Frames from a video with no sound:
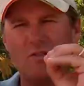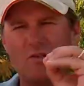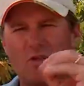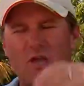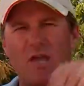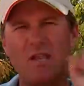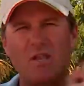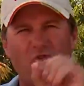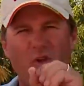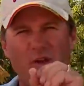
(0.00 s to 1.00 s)
the jig in and
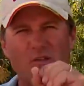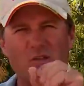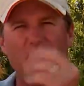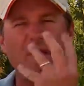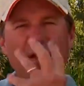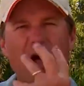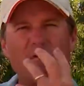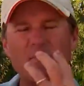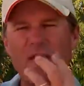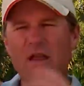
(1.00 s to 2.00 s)
he tries to spit it out
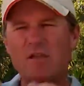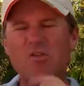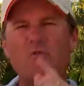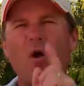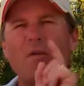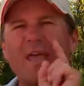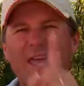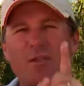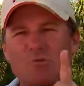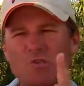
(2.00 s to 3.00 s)
from down in his throat,
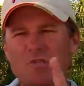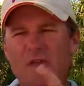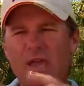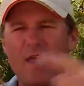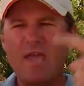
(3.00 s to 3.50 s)
it'll stick.